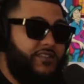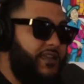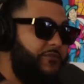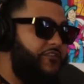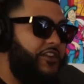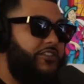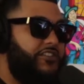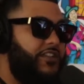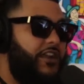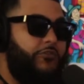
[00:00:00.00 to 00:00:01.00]
Because yeah. I'm gonna figure
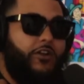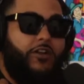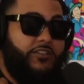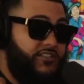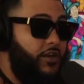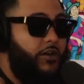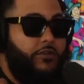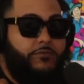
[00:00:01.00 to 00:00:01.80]
this shit out regardless. Go I, home.